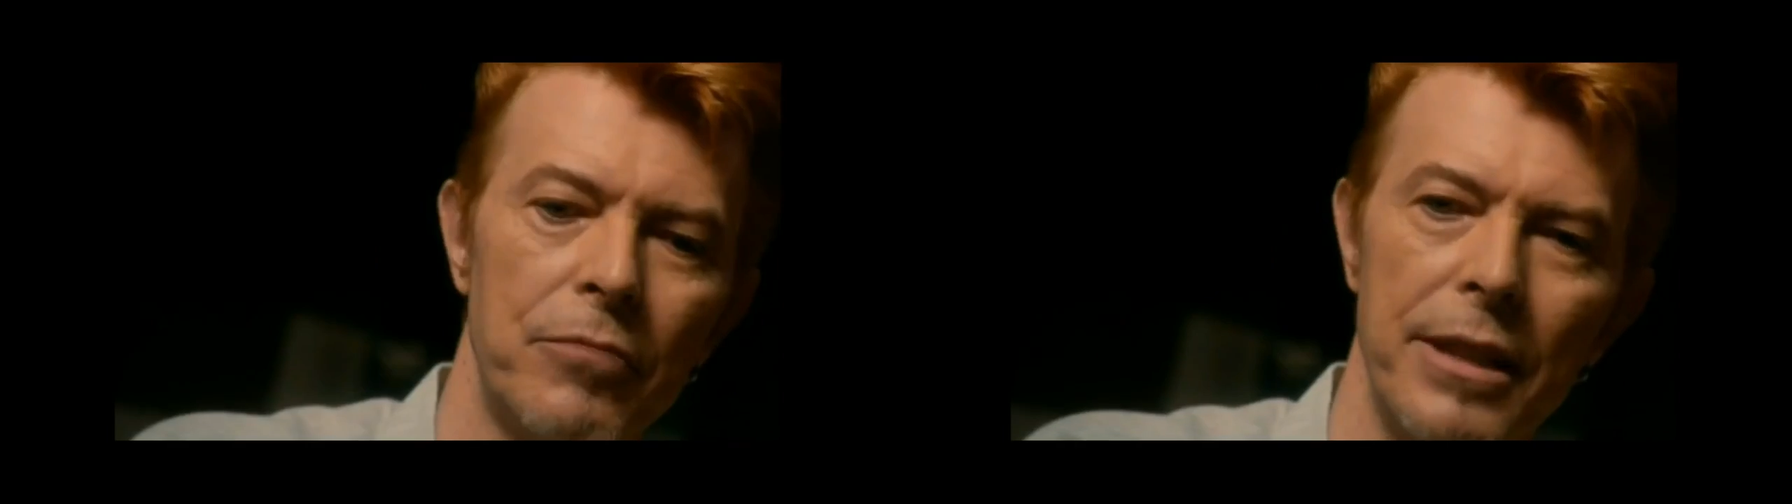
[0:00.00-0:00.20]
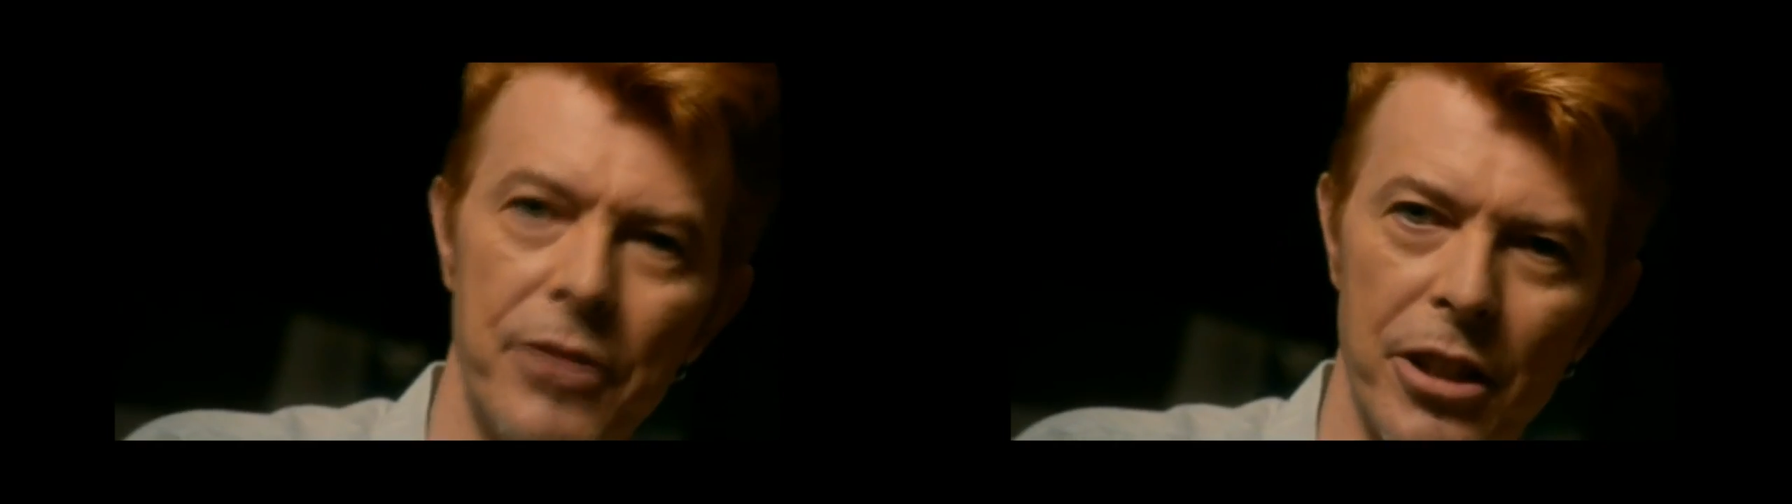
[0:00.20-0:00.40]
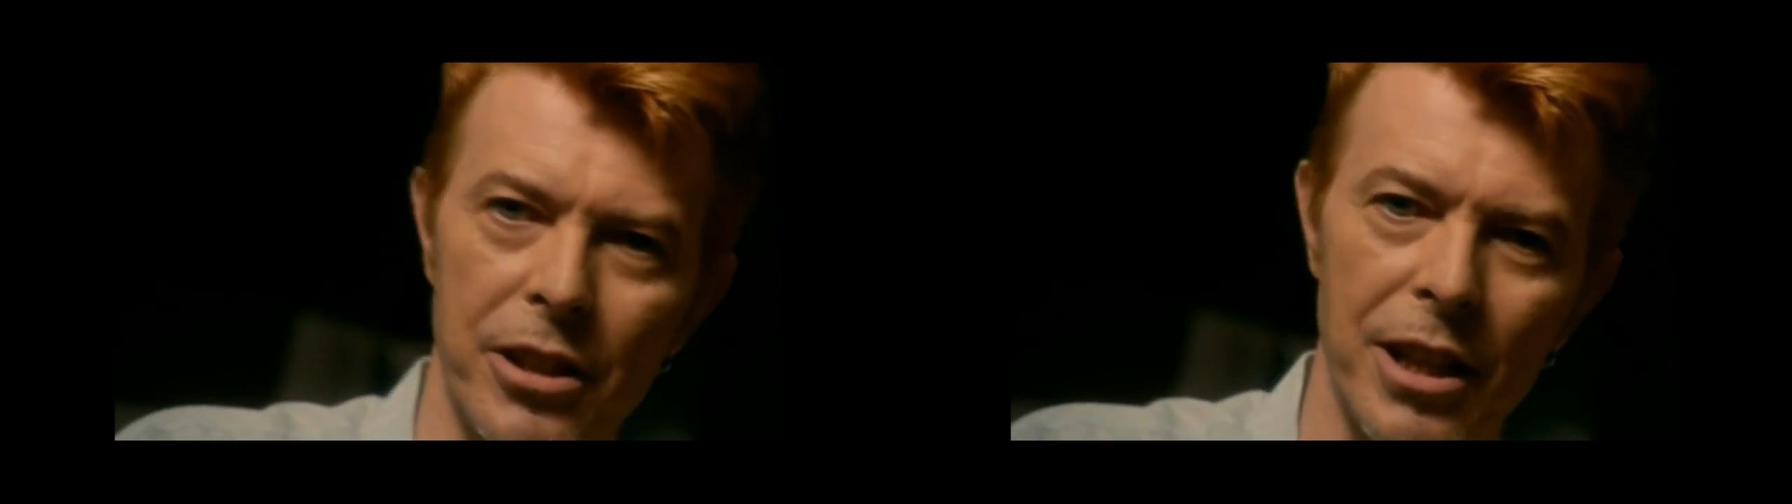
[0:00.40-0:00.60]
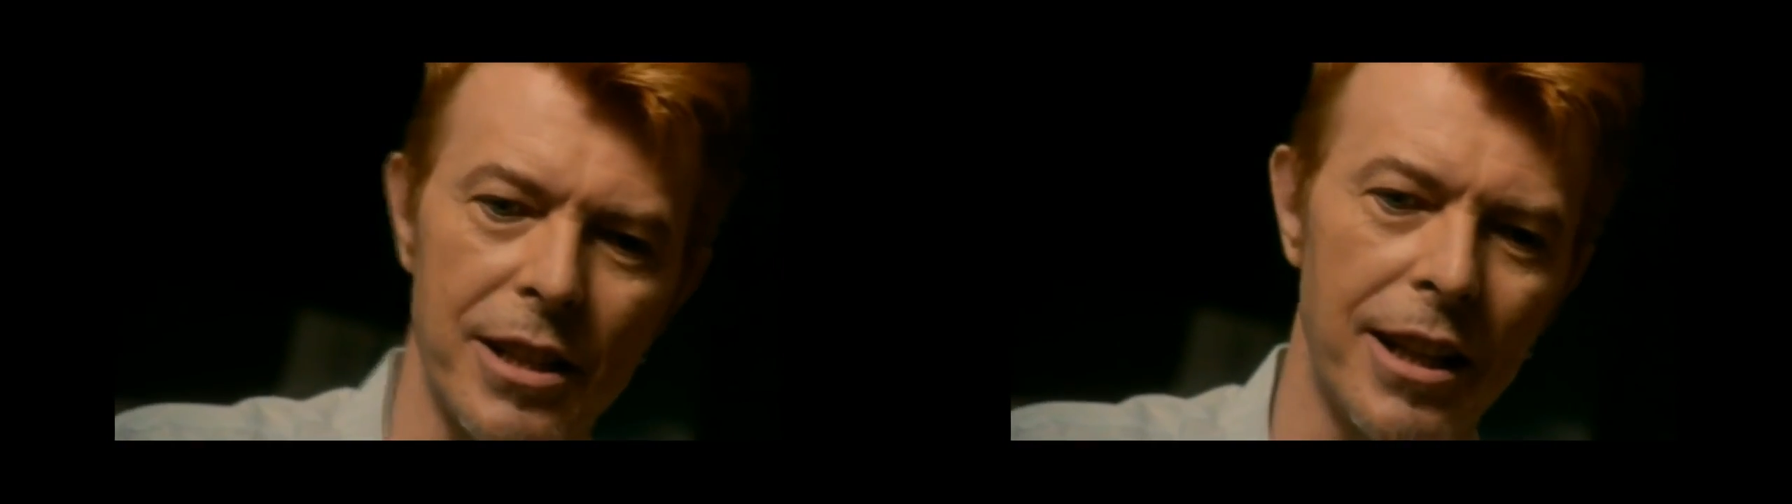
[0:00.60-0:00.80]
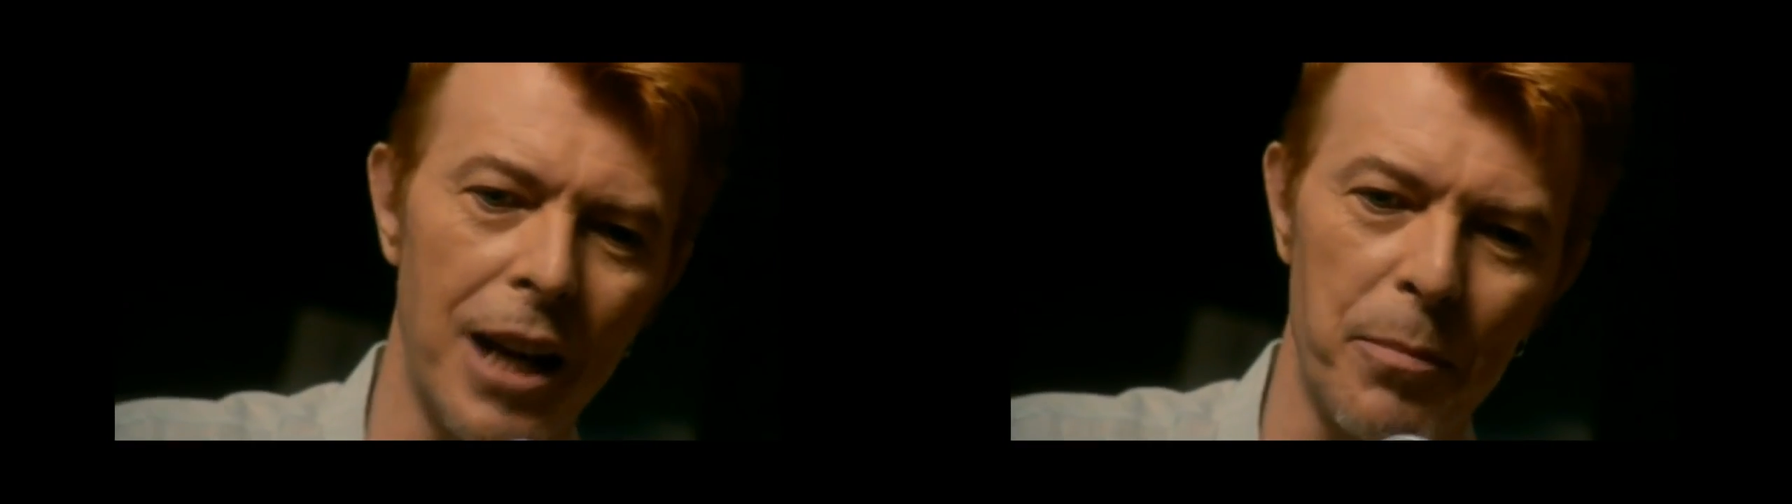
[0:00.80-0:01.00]
Reeves is
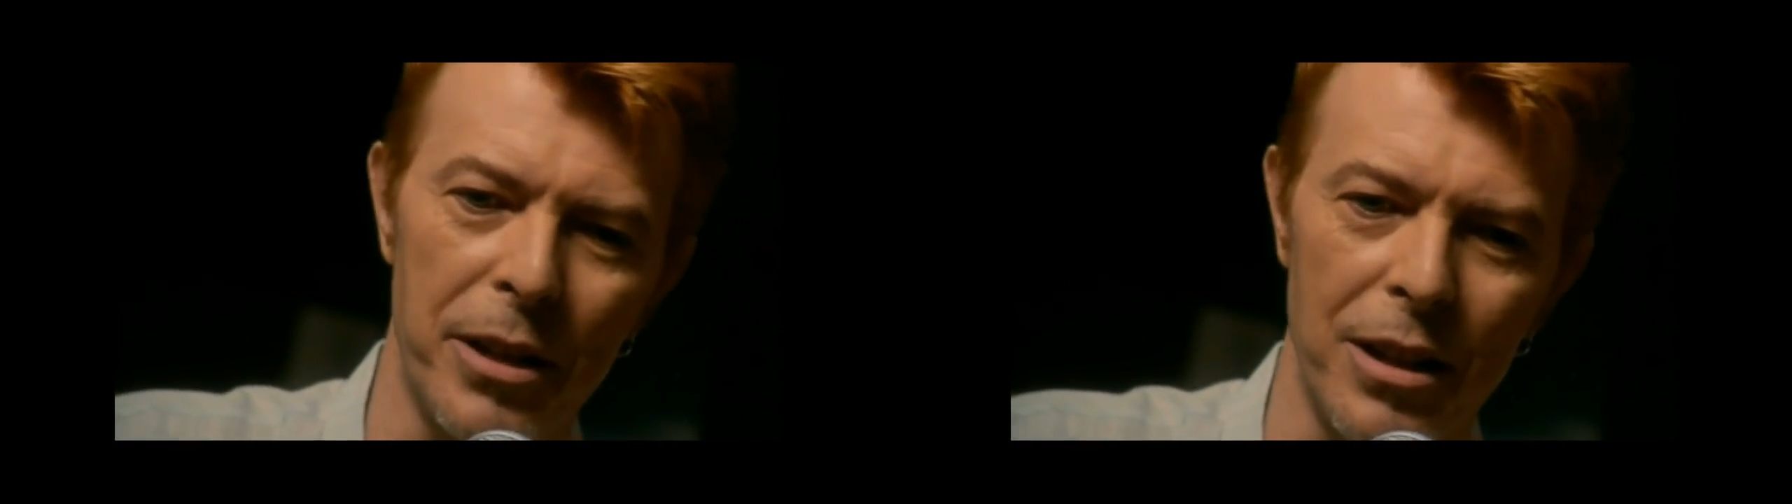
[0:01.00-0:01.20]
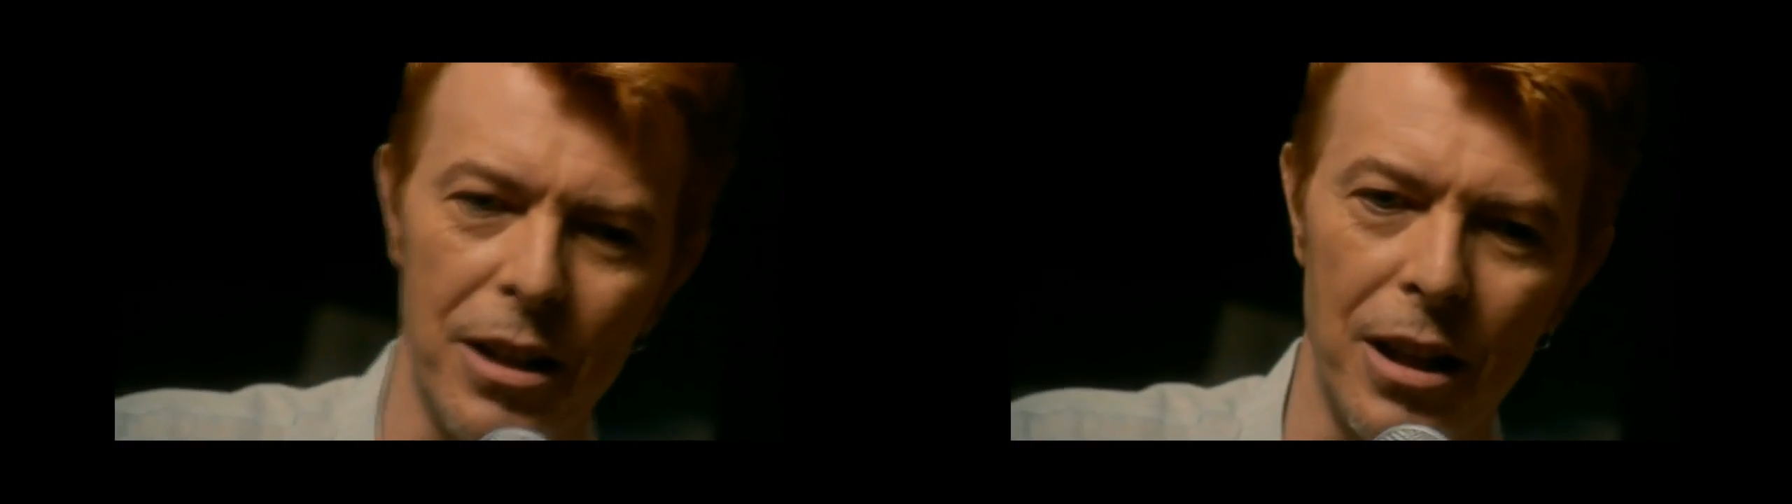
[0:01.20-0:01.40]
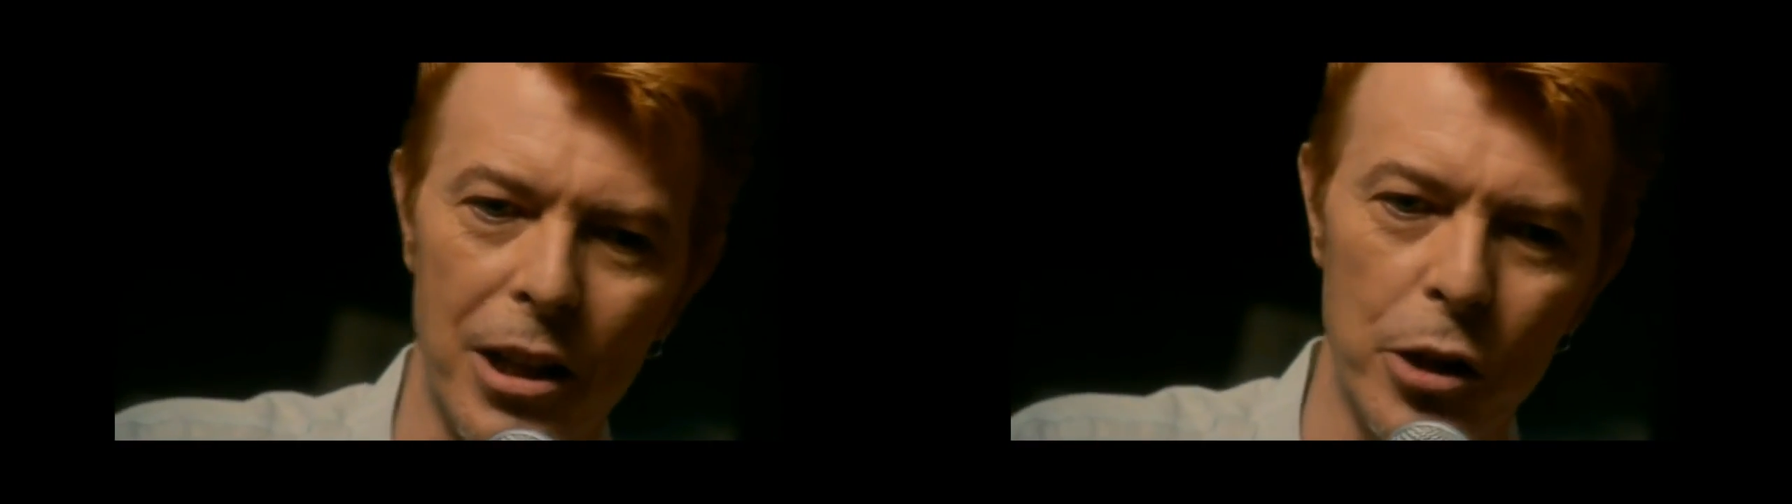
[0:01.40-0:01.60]
setting up a